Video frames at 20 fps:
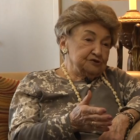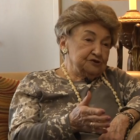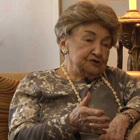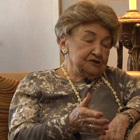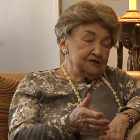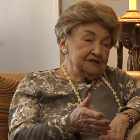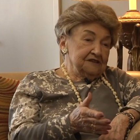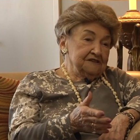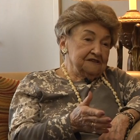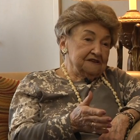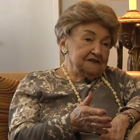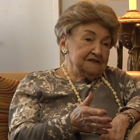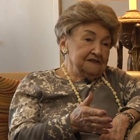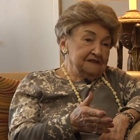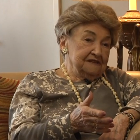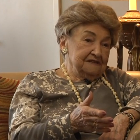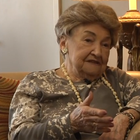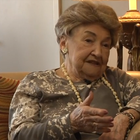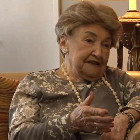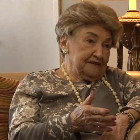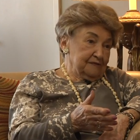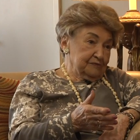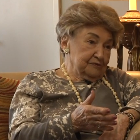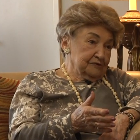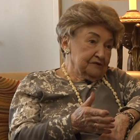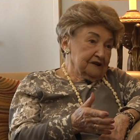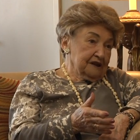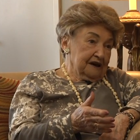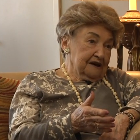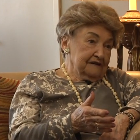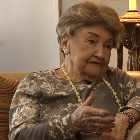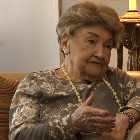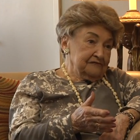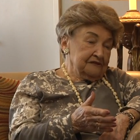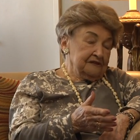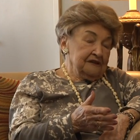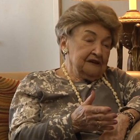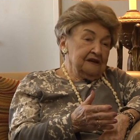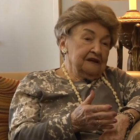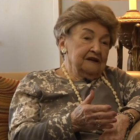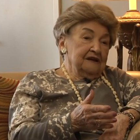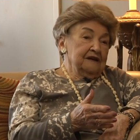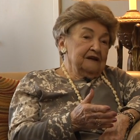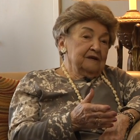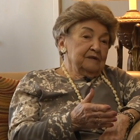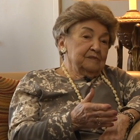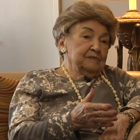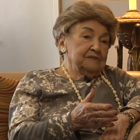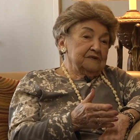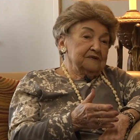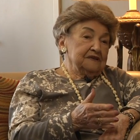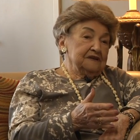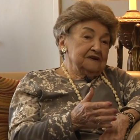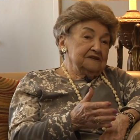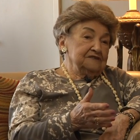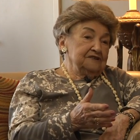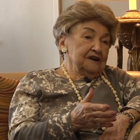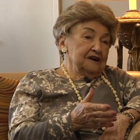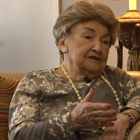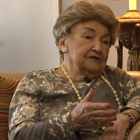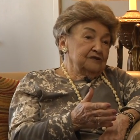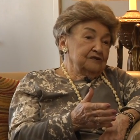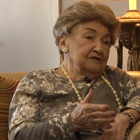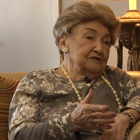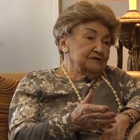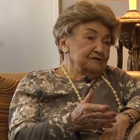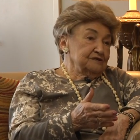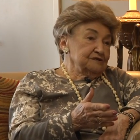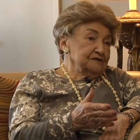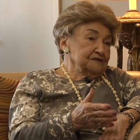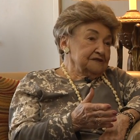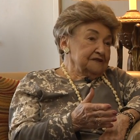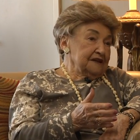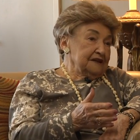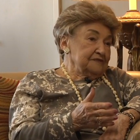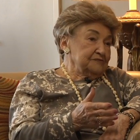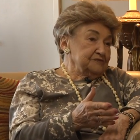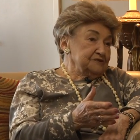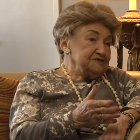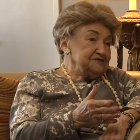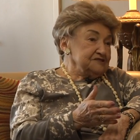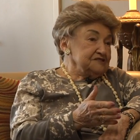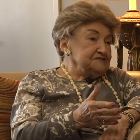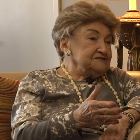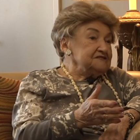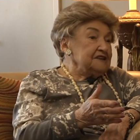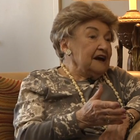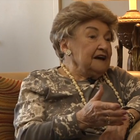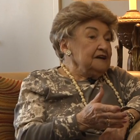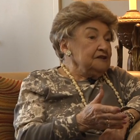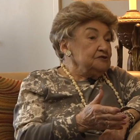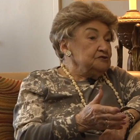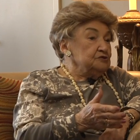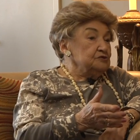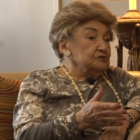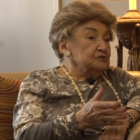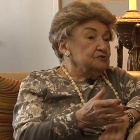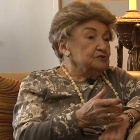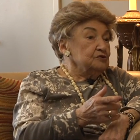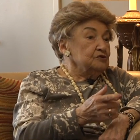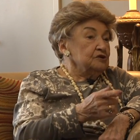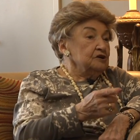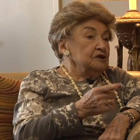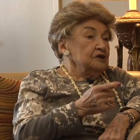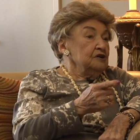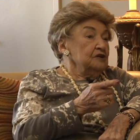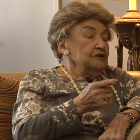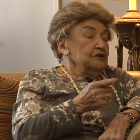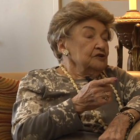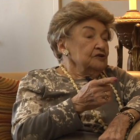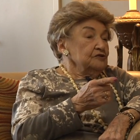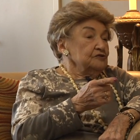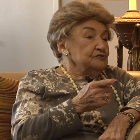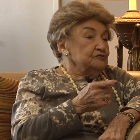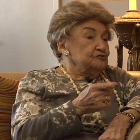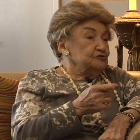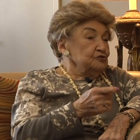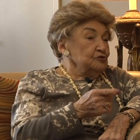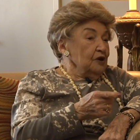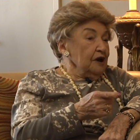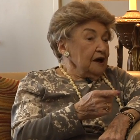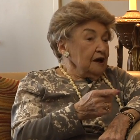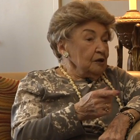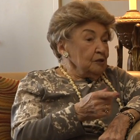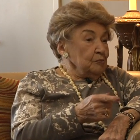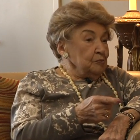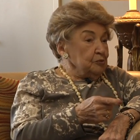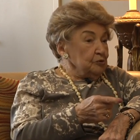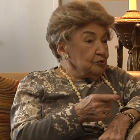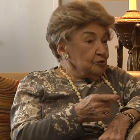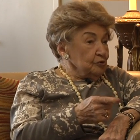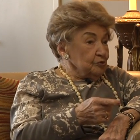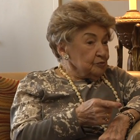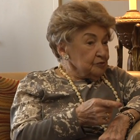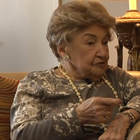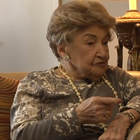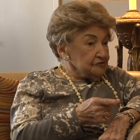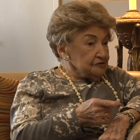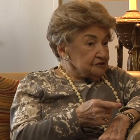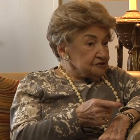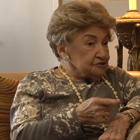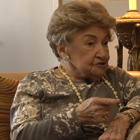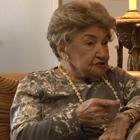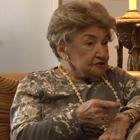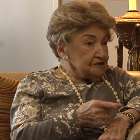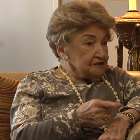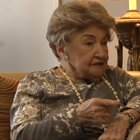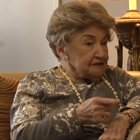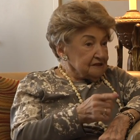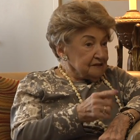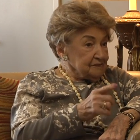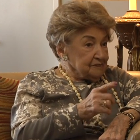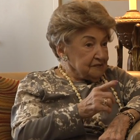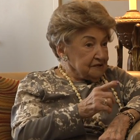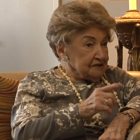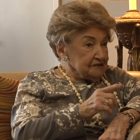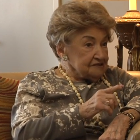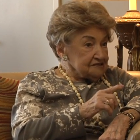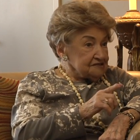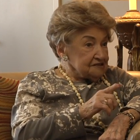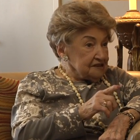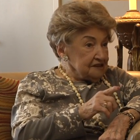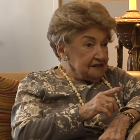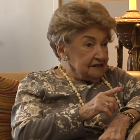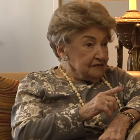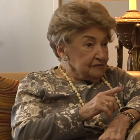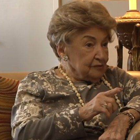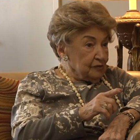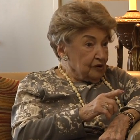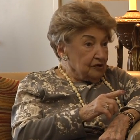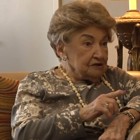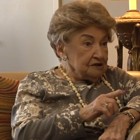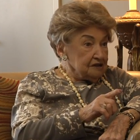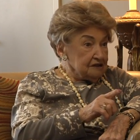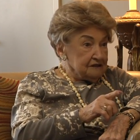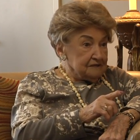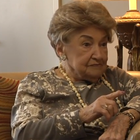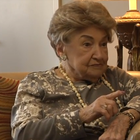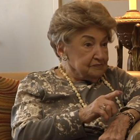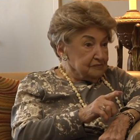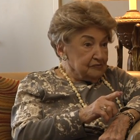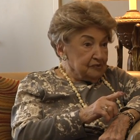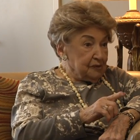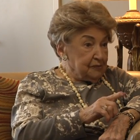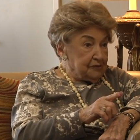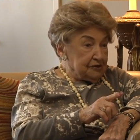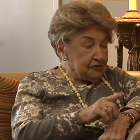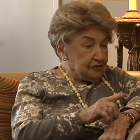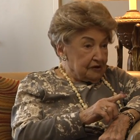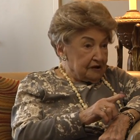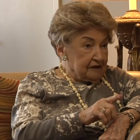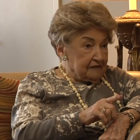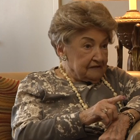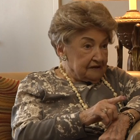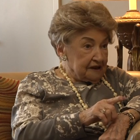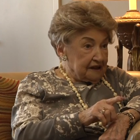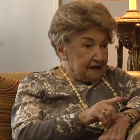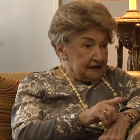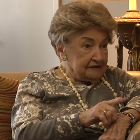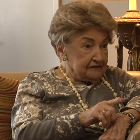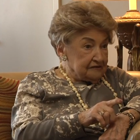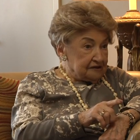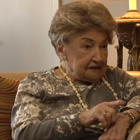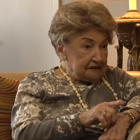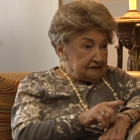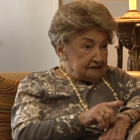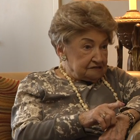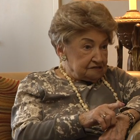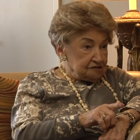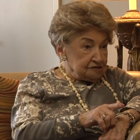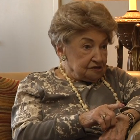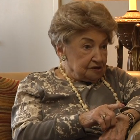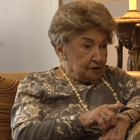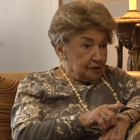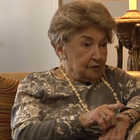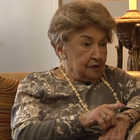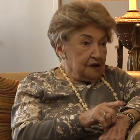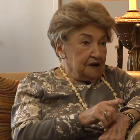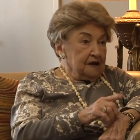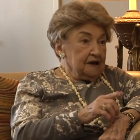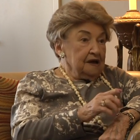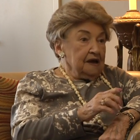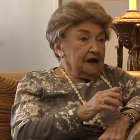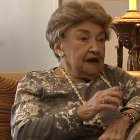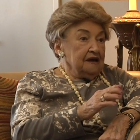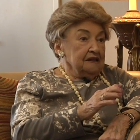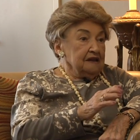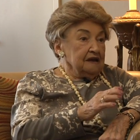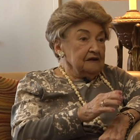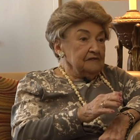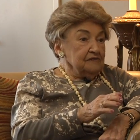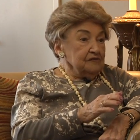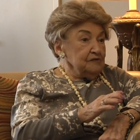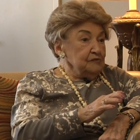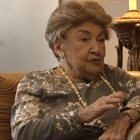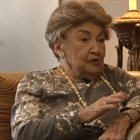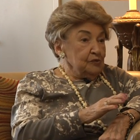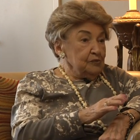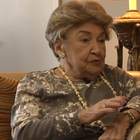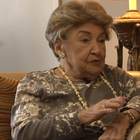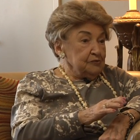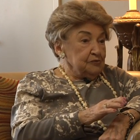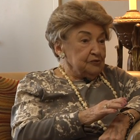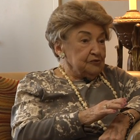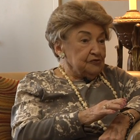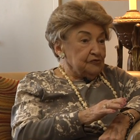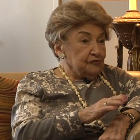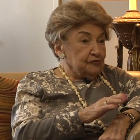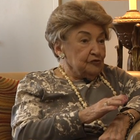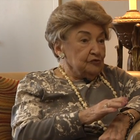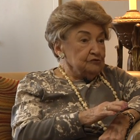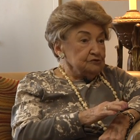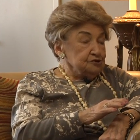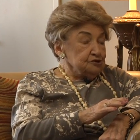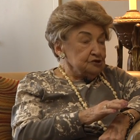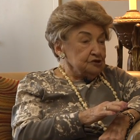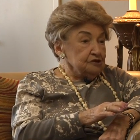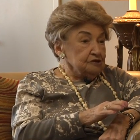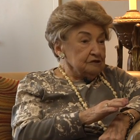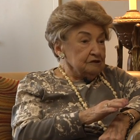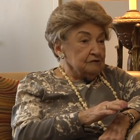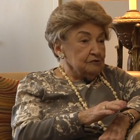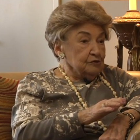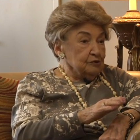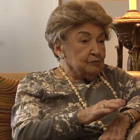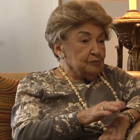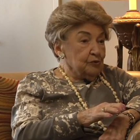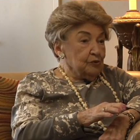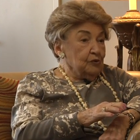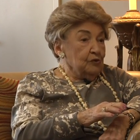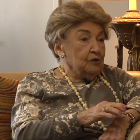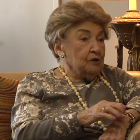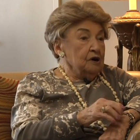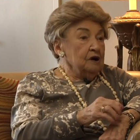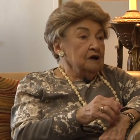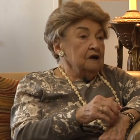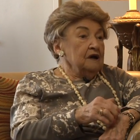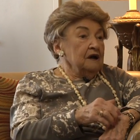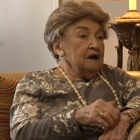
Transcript: children that were left, but a young girl that was assigned to her to help her with the children because Hitler wanted women to have a lot of kids, you yes. know. And every woman with four children or more